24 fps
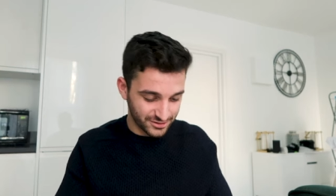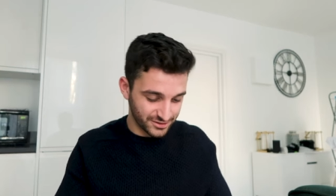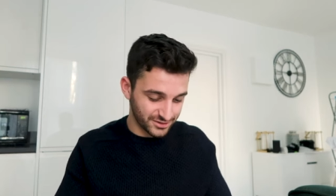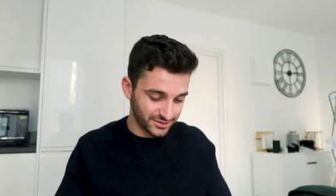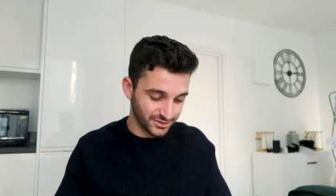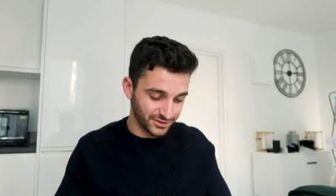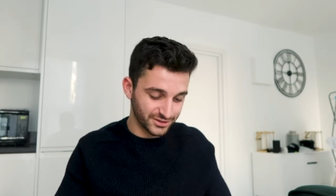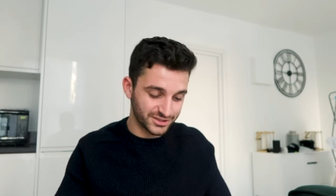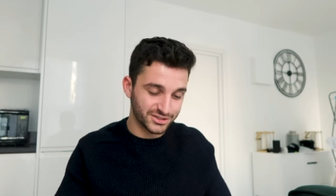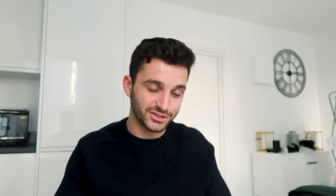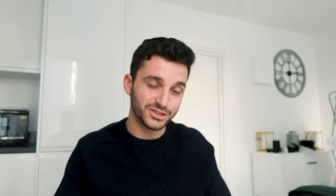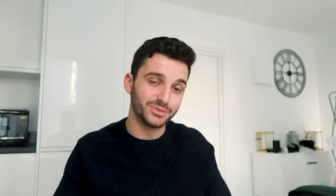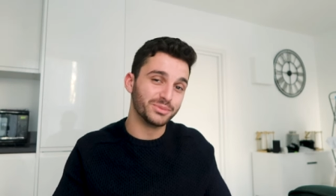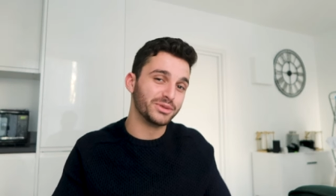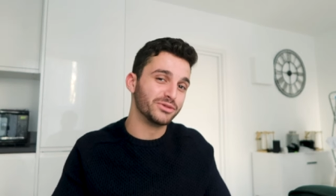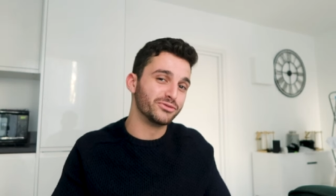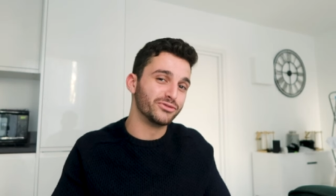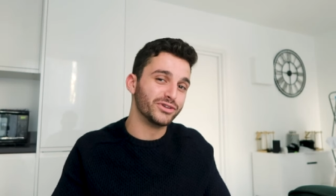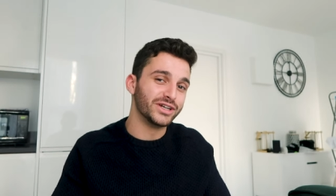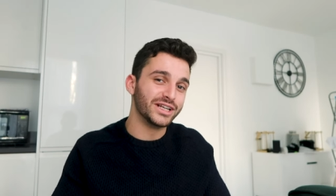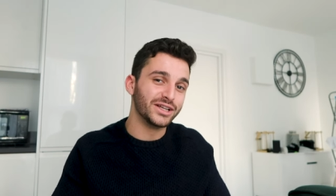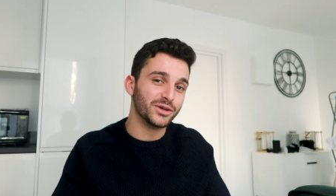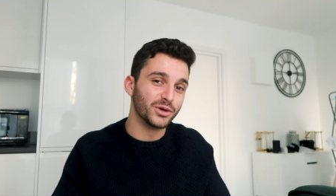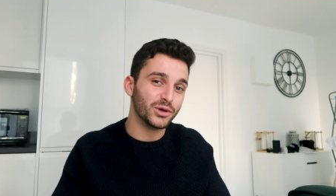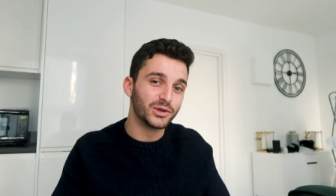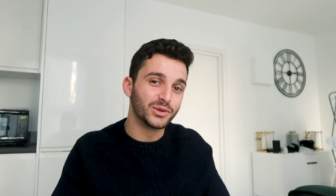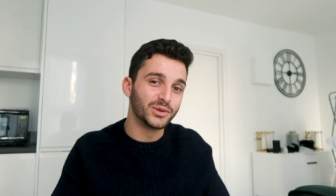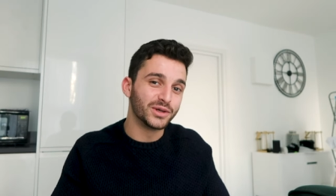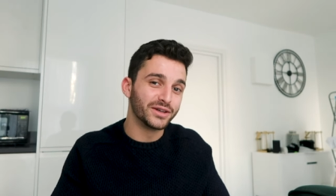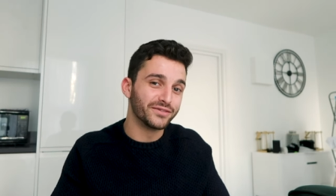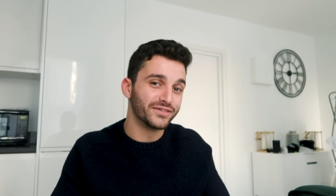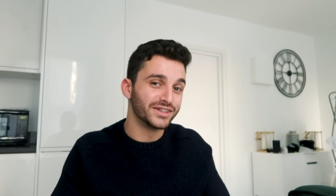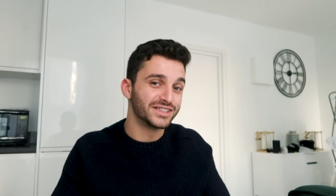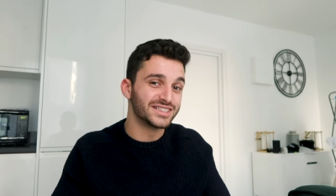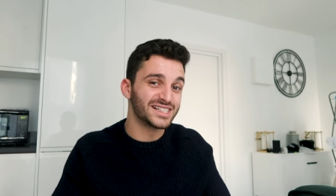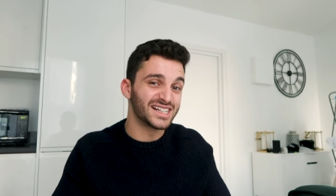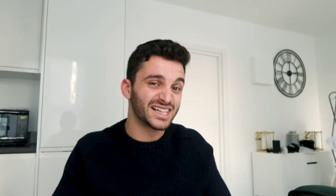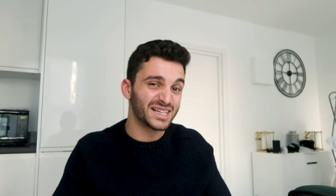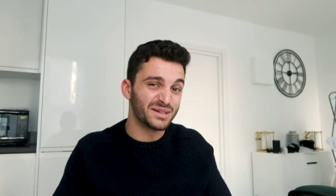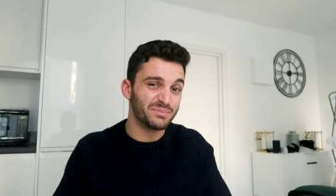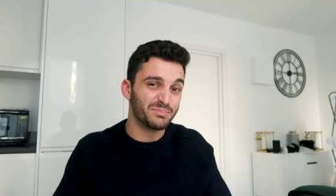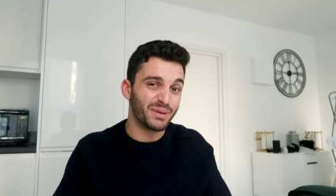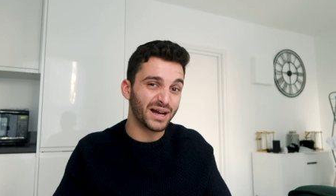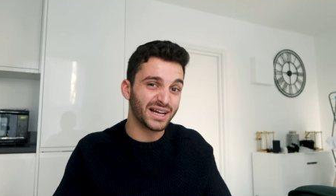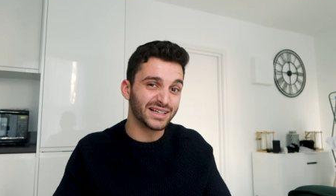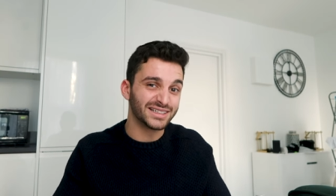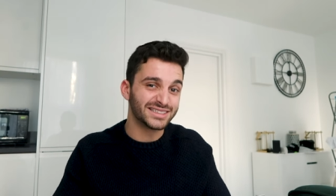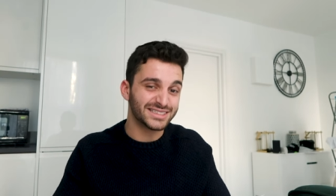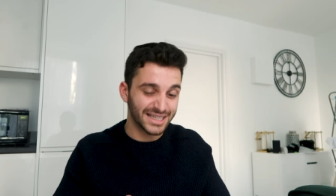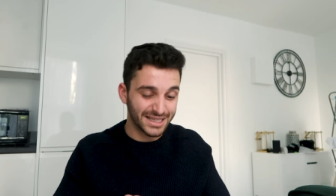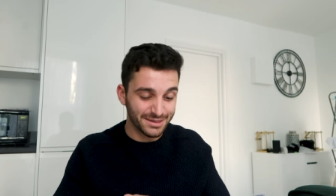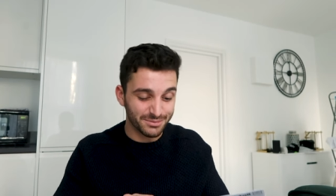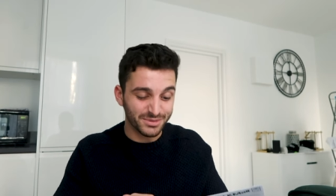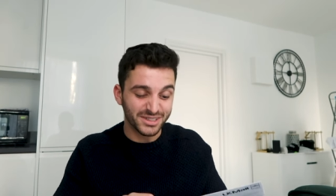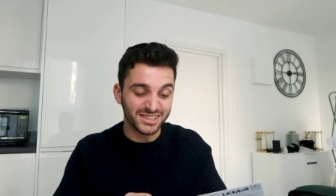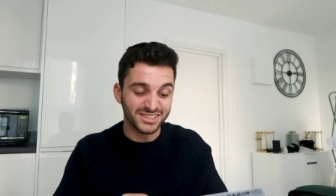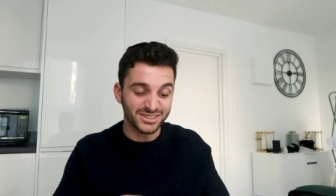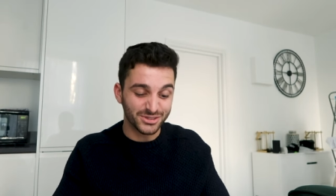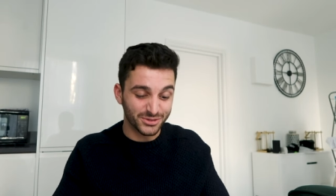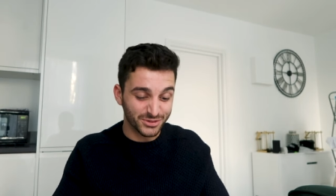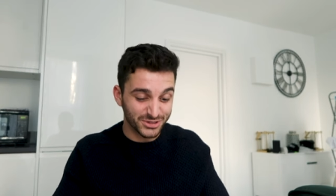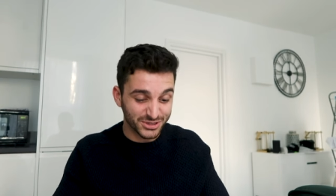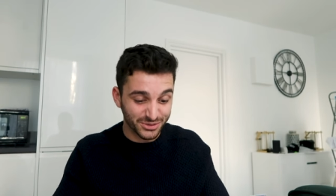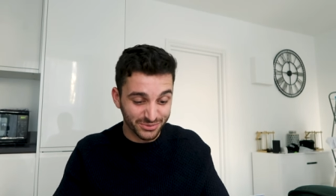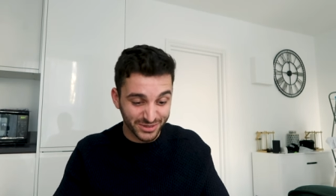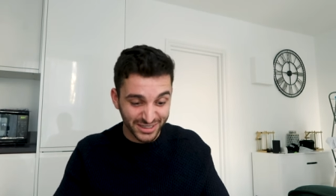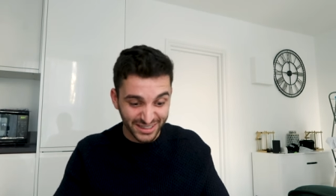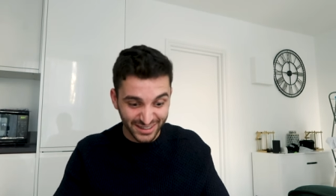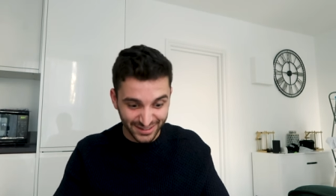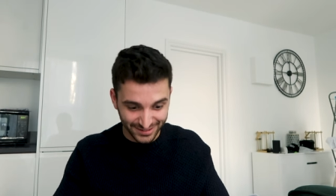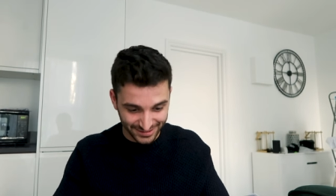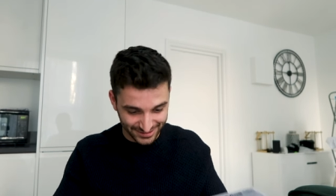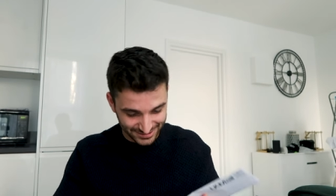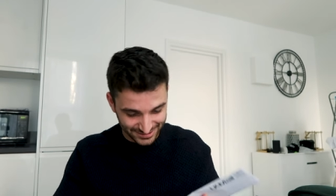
So this is gonna be really awkward if it's like a bank statement or something like